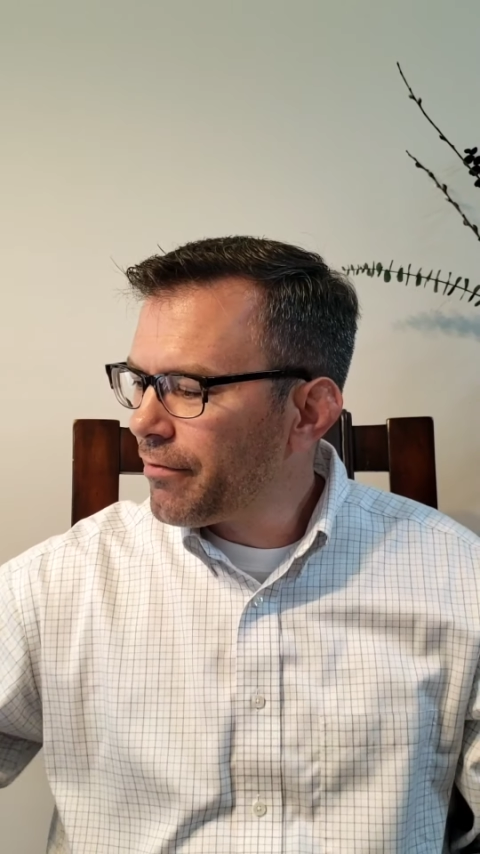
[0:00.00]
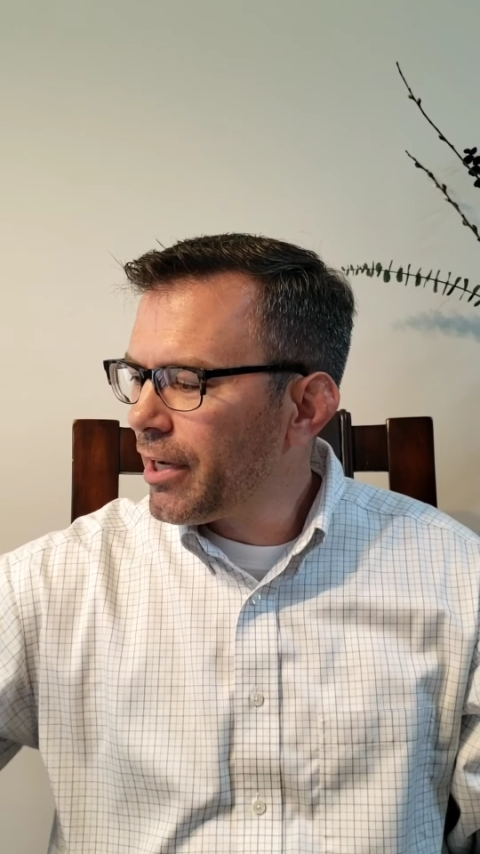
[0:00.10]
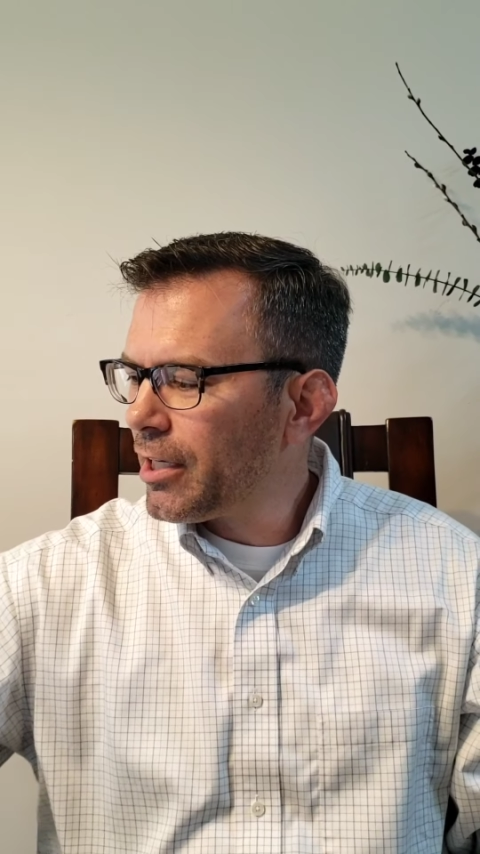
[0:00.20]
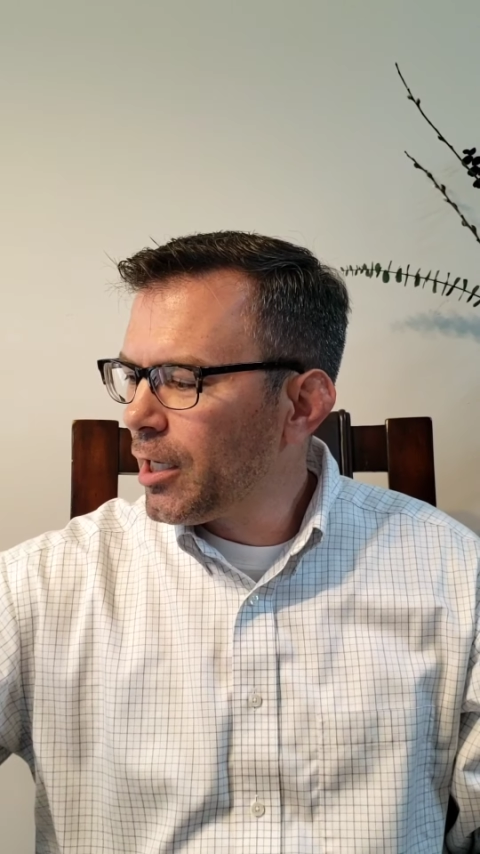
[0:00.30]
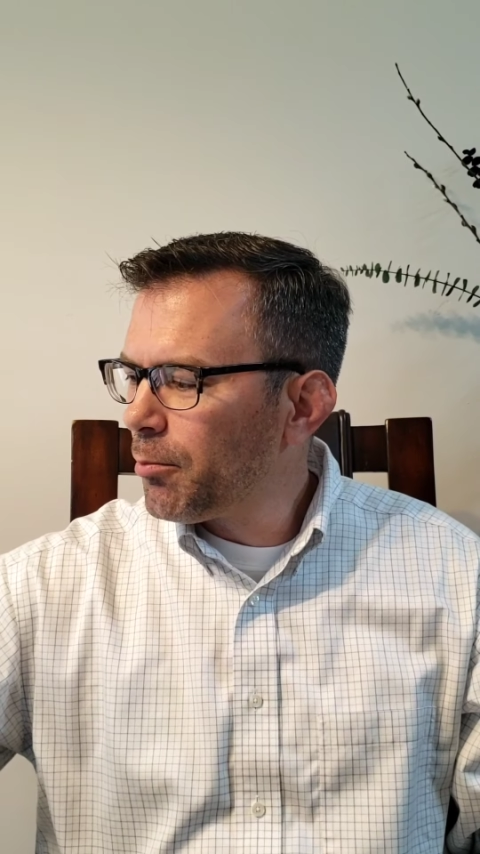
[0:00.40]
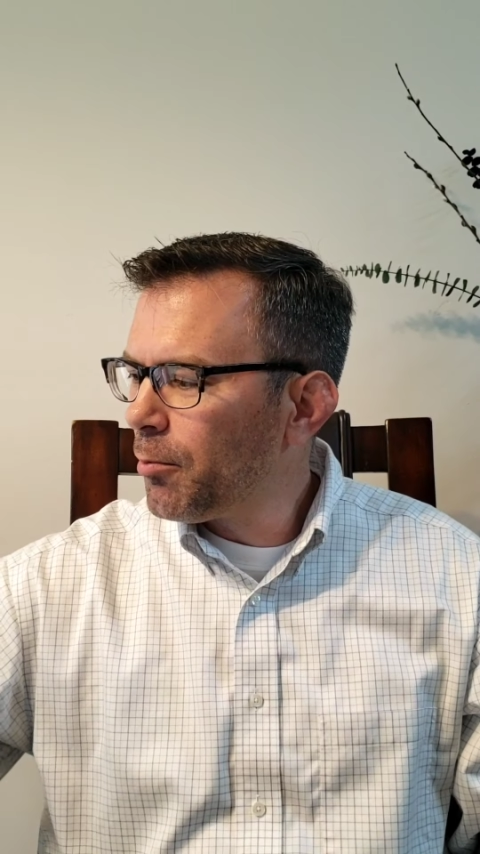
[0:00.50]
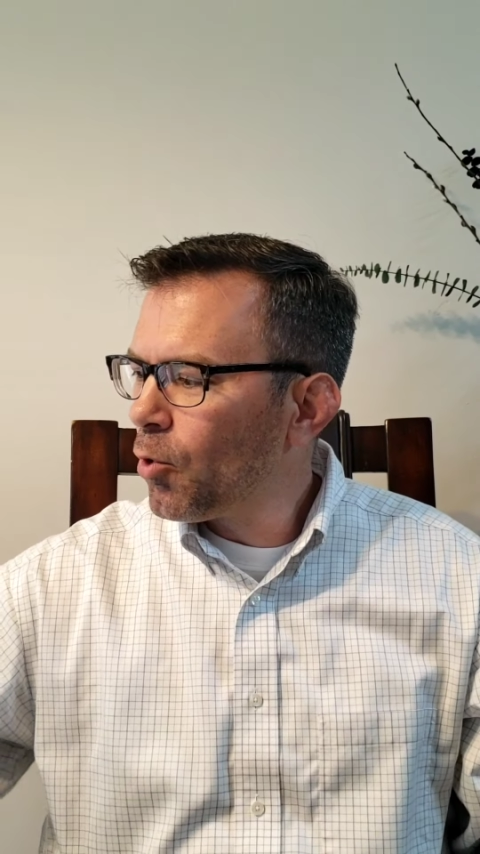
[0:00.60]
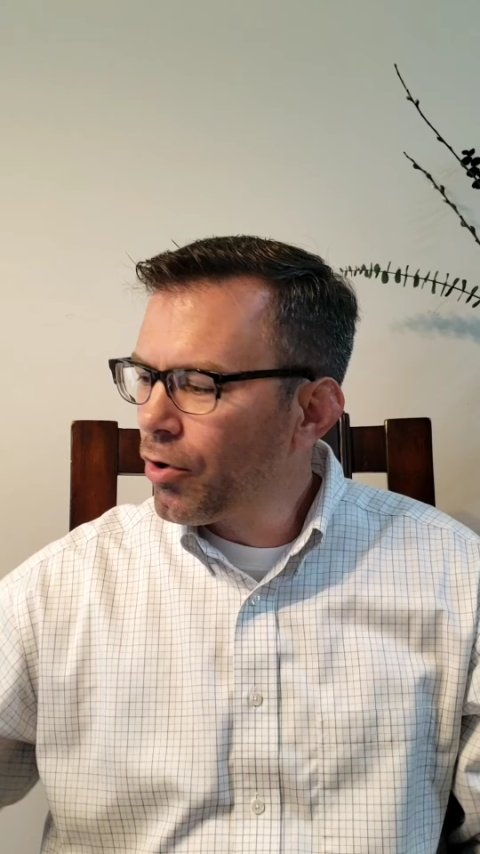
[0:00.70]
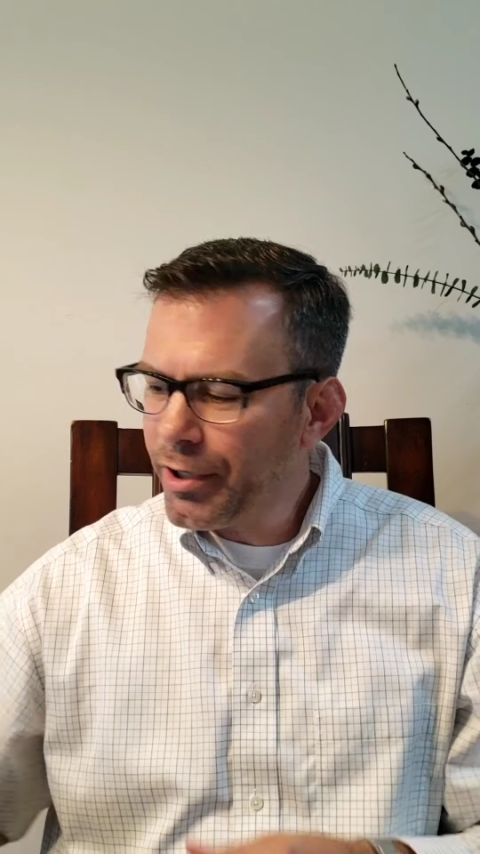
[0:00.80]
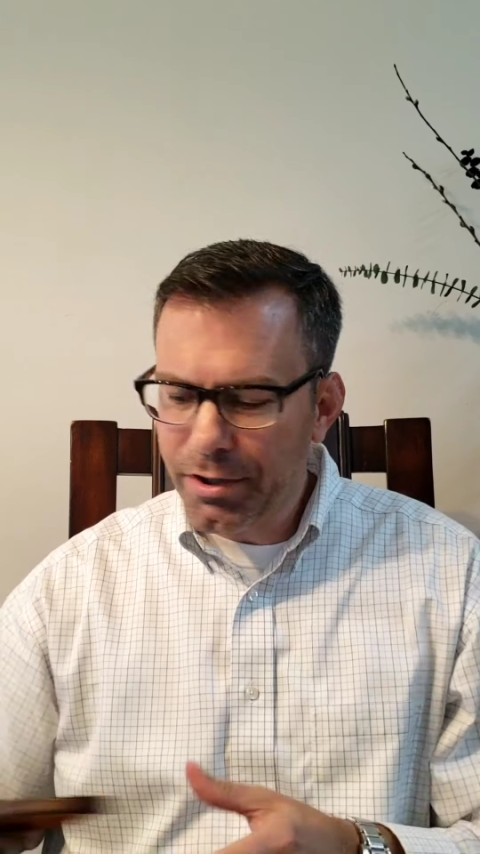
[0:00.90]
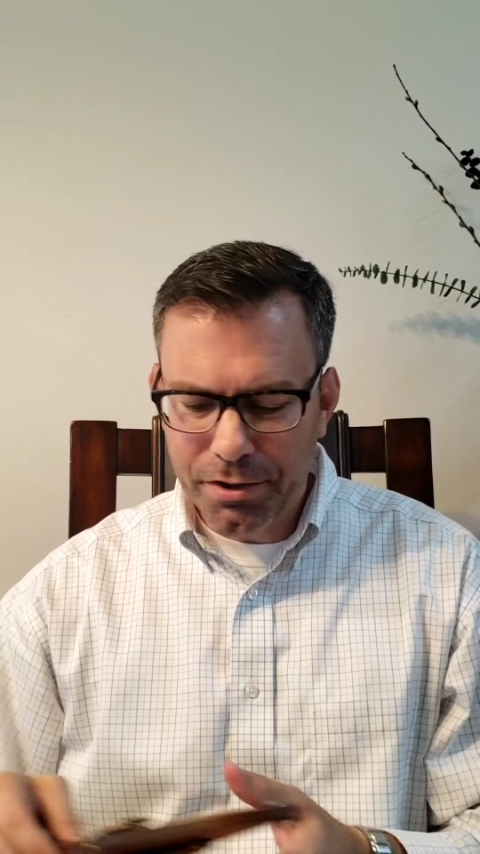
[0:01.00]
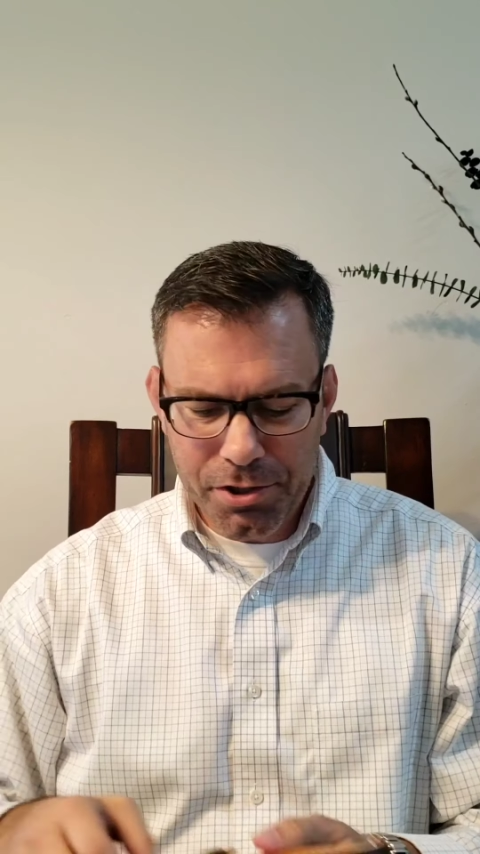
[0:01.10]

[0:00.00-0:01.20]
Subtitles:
I've got a couple more here.